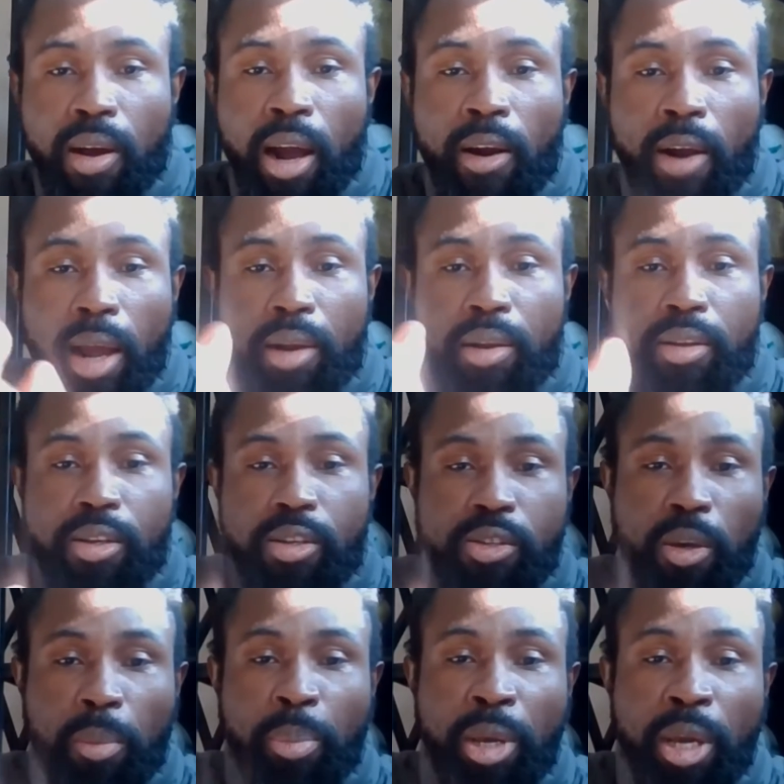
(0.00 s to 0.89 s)
All right.
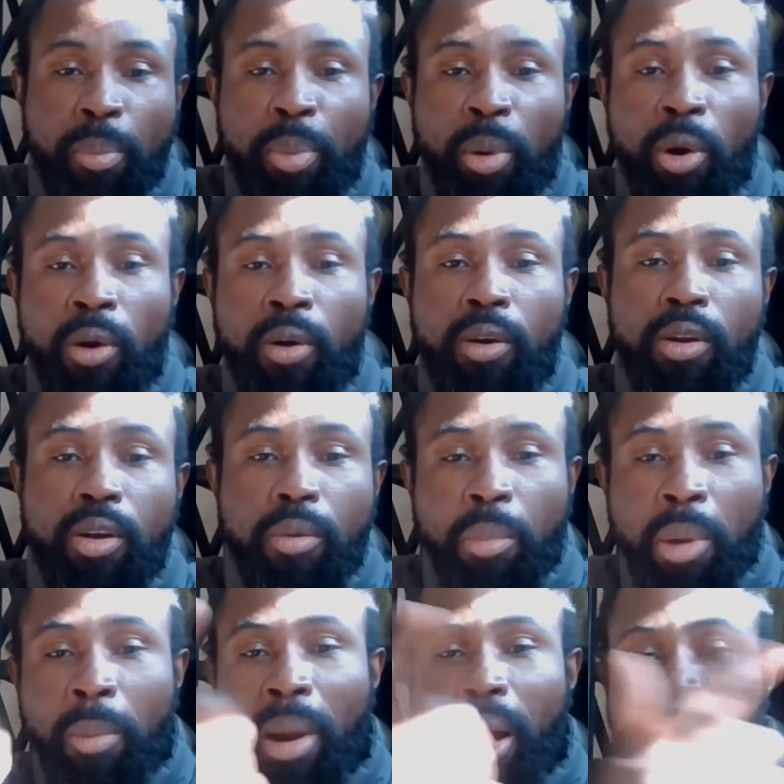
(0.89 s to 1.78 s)
So people,
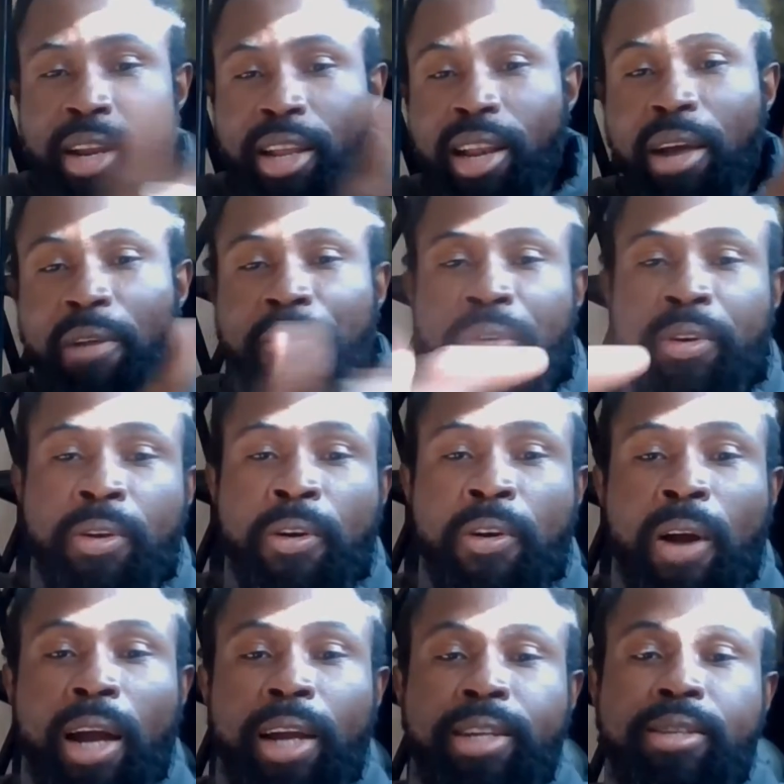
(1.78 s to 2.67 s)
remember on the left, on
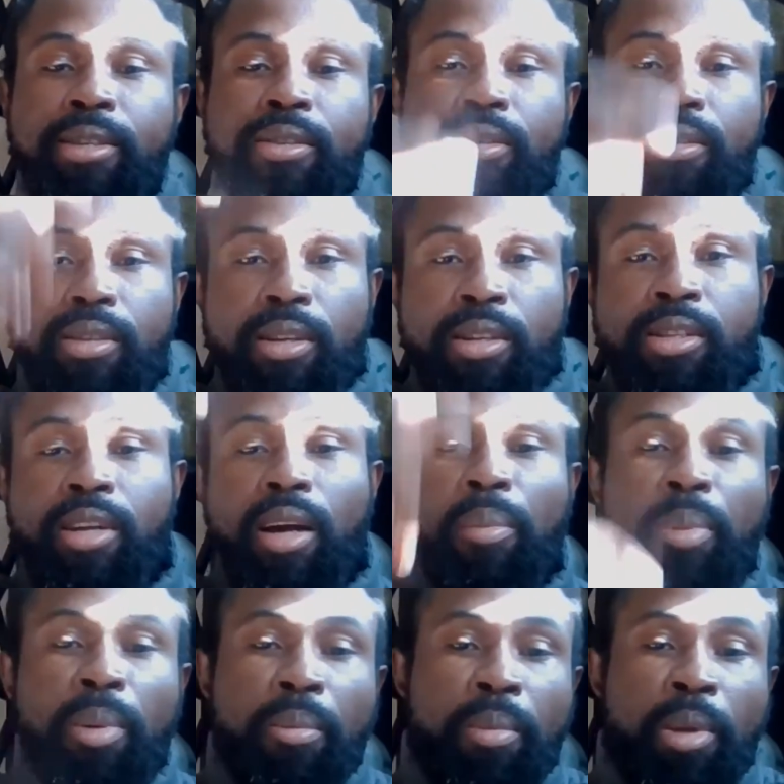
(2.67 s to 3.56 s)
the right, and
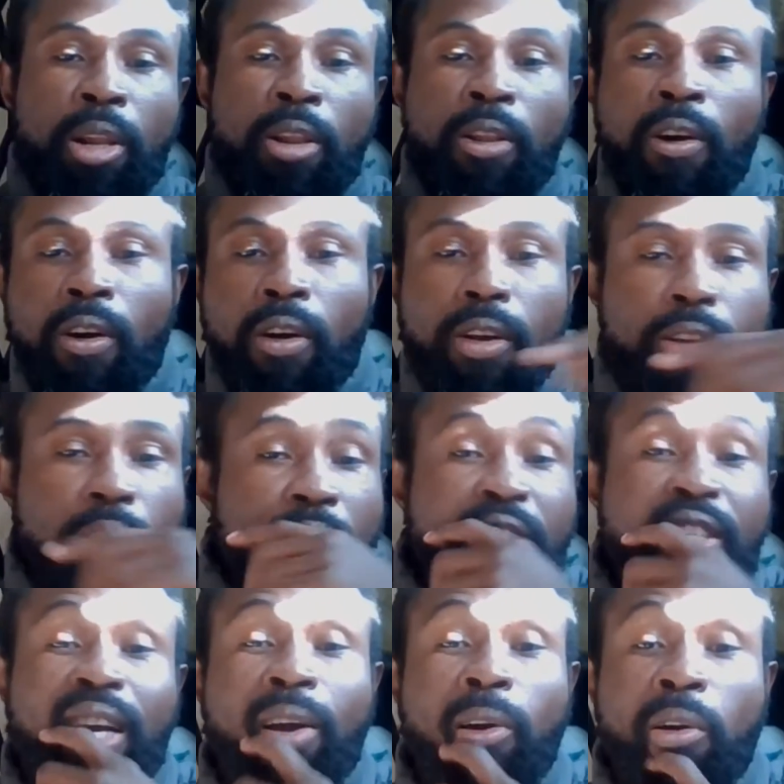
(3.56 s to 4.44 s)
top and below,
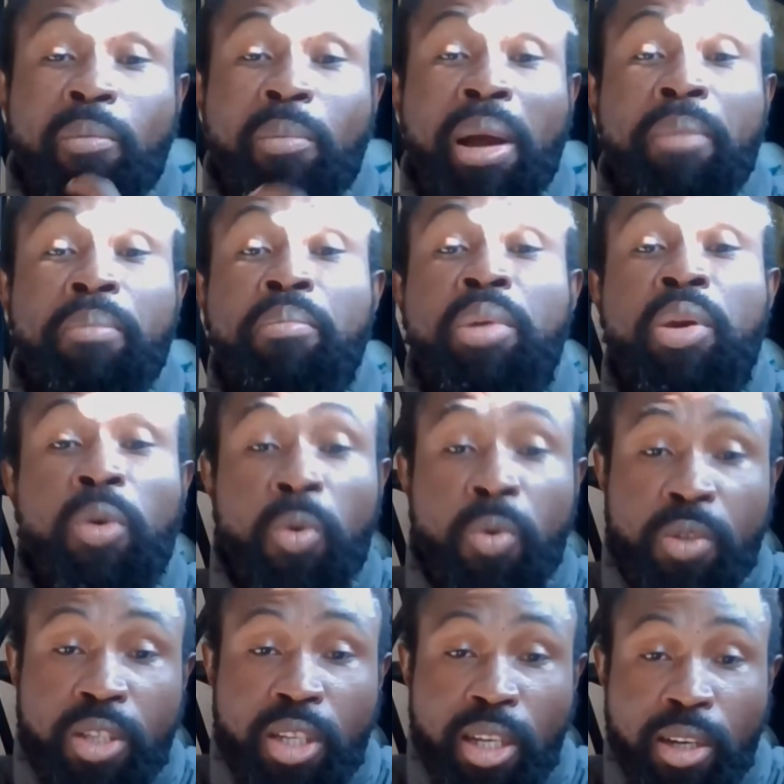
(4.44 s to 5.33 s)
yo, check out my
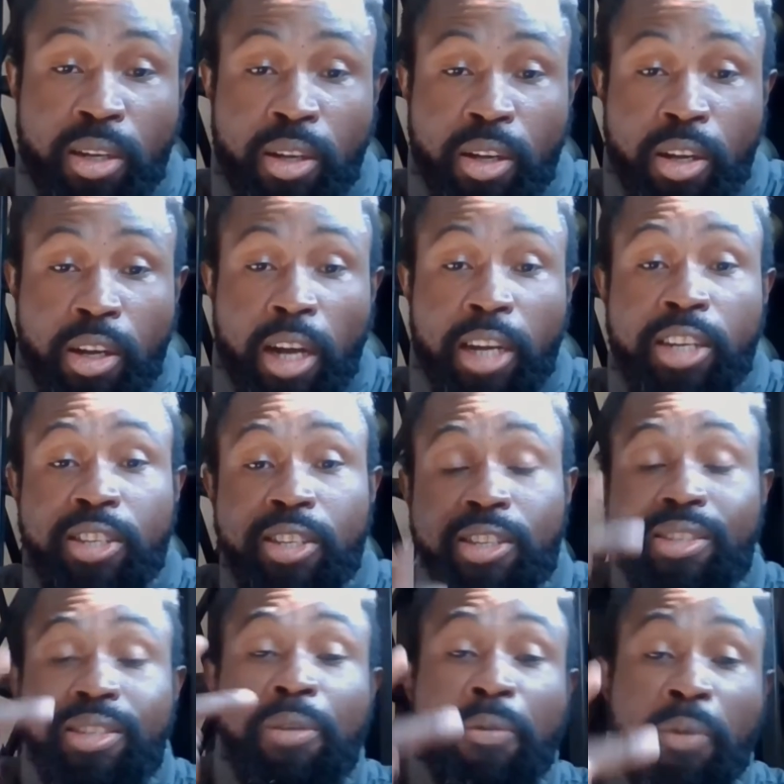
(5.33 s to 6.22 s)
music. Because this
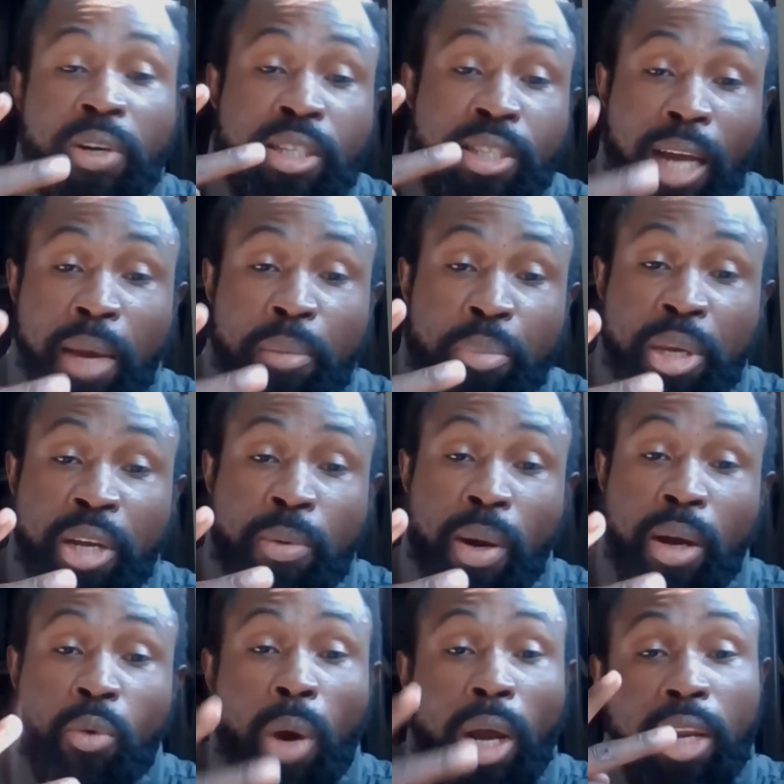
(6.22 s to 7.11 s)
is different time
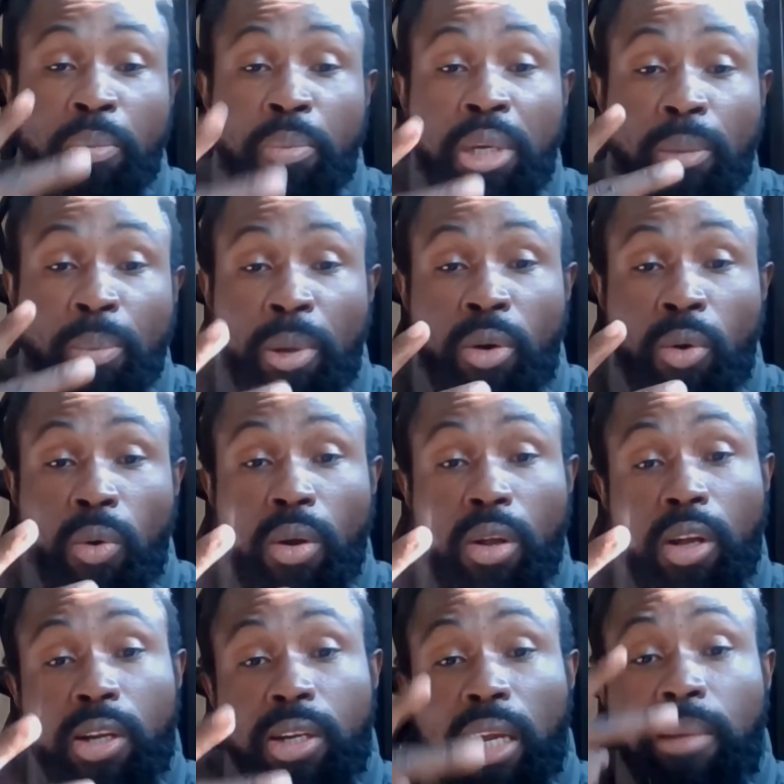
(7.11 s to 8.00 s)
period. What the people
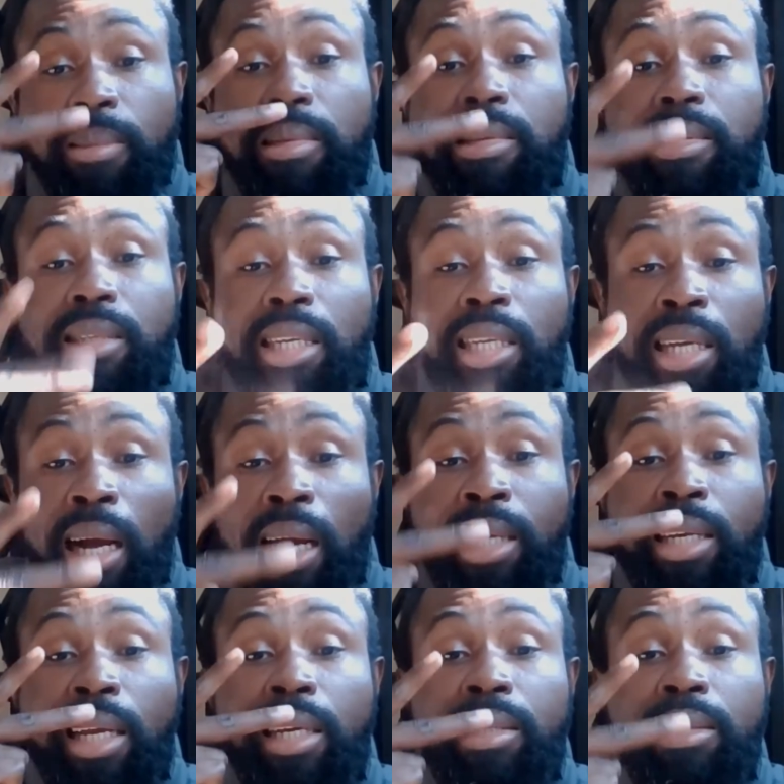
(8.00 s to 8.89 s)
do? Them sing
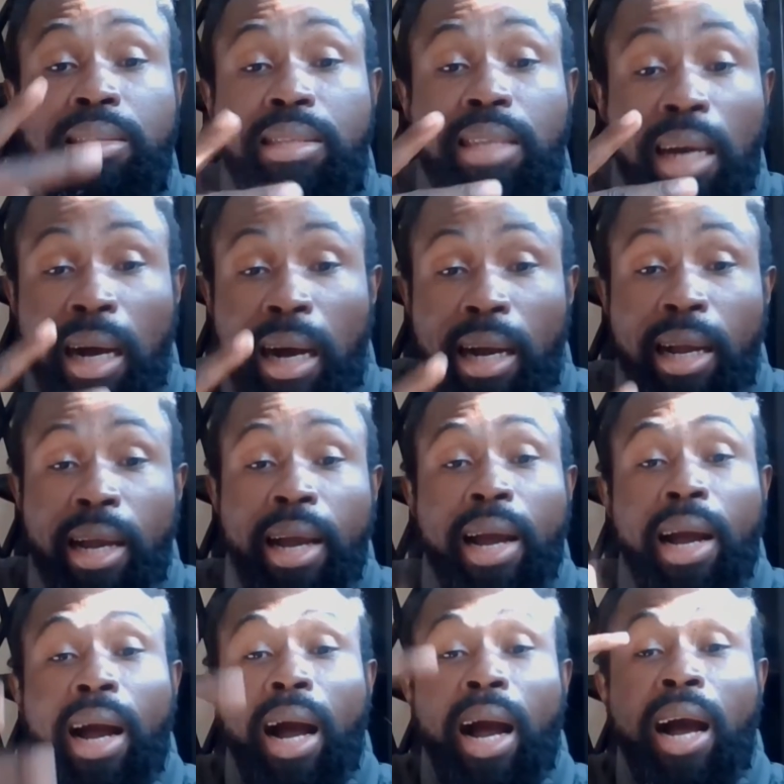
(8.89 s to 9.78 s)
and then talk.
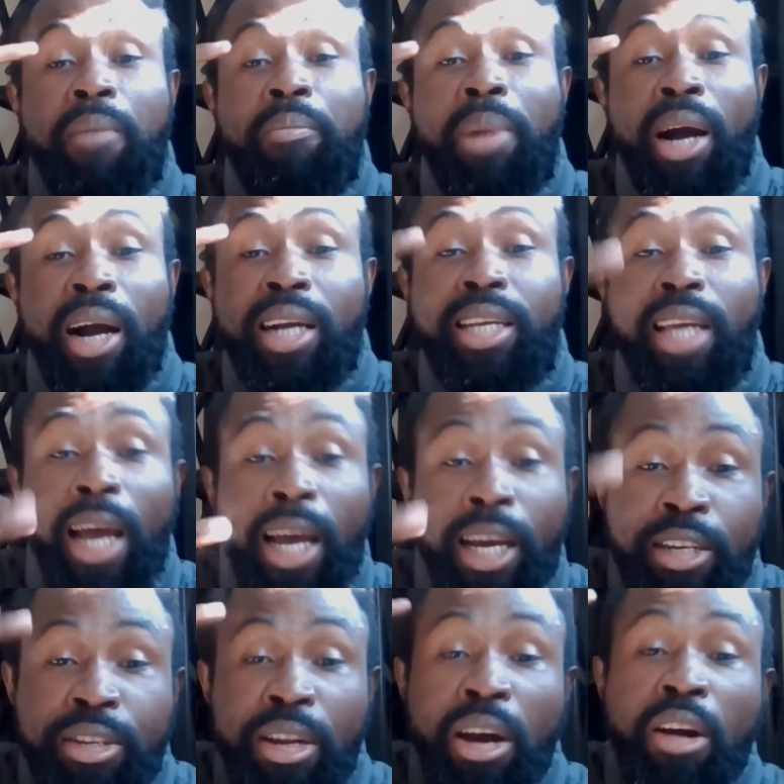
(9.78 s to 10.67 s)
I'ma
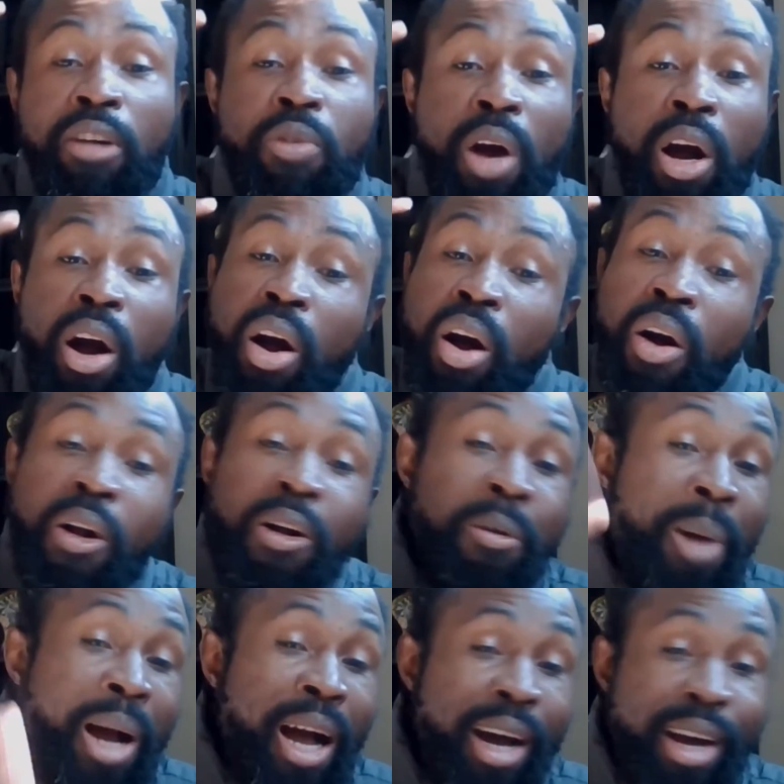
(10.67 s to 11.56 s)
get a
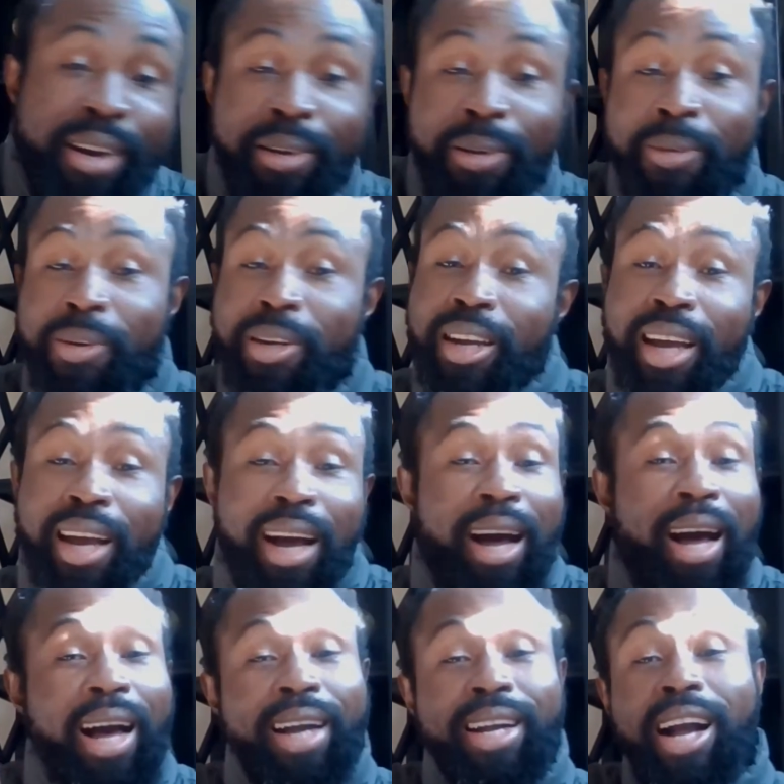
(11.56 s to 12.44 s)
roll Maro.
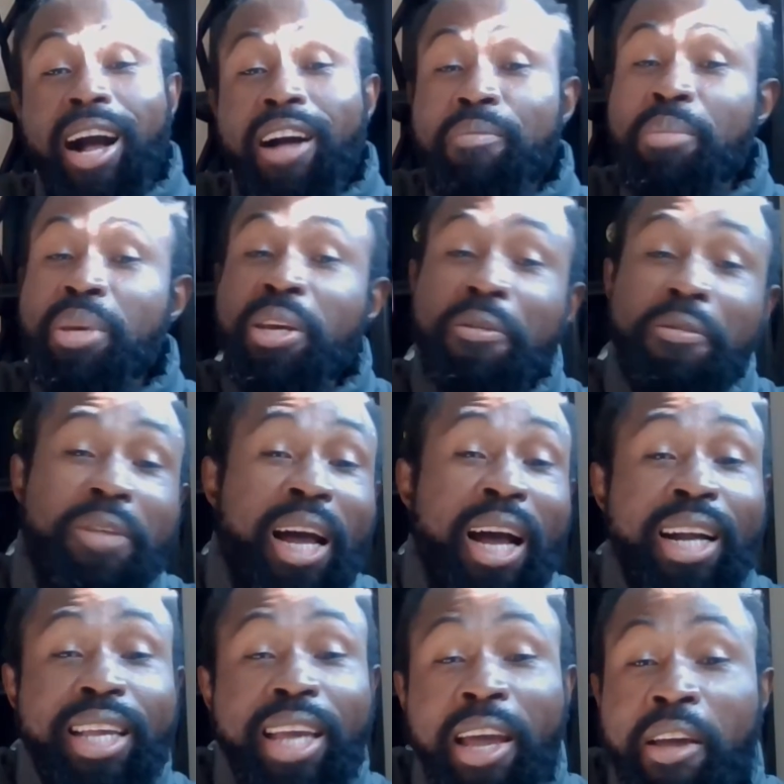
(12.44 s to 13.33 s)
I got beef
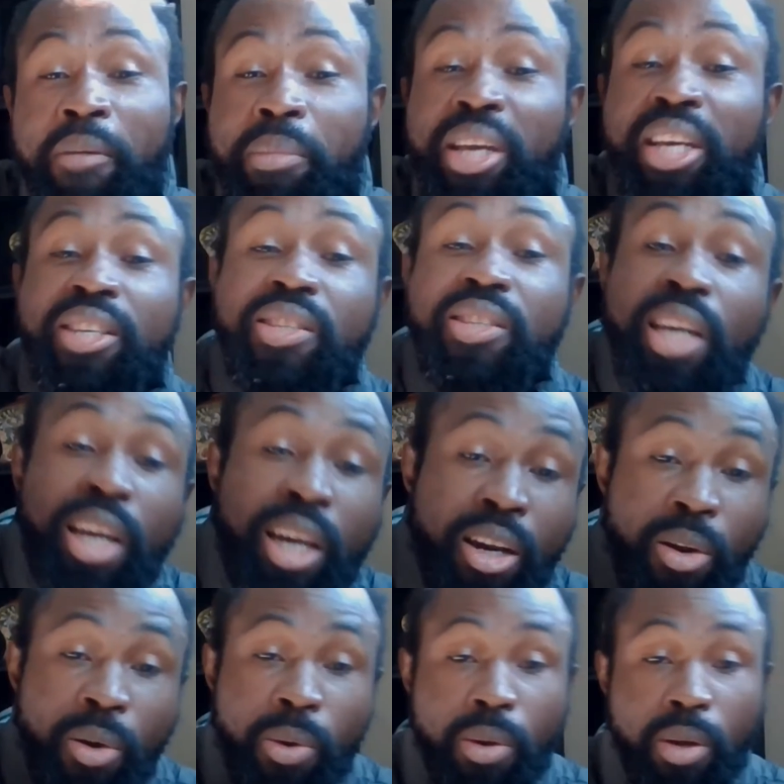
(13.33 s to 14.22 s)
that can be
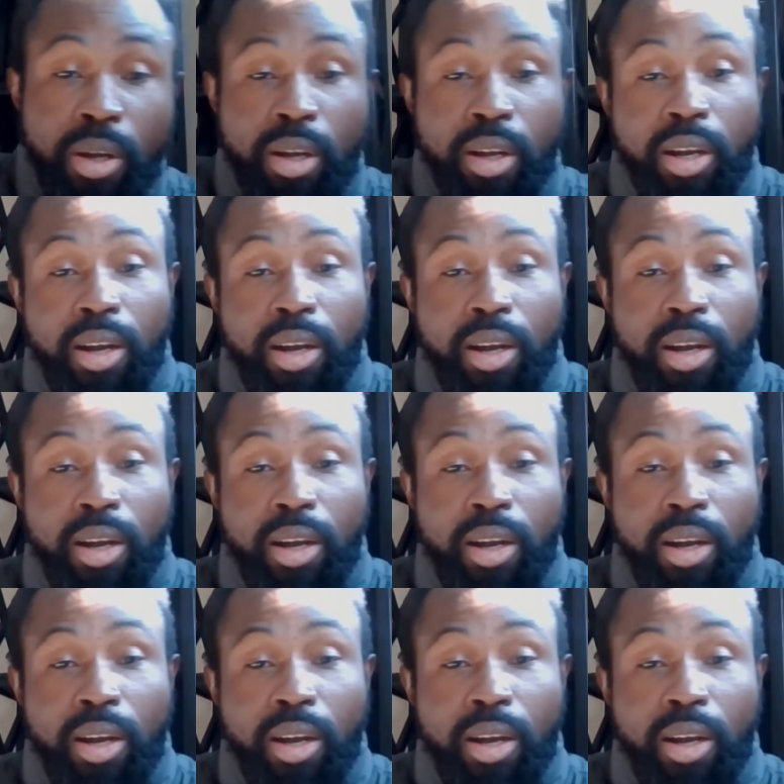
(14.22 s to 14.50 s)
settled.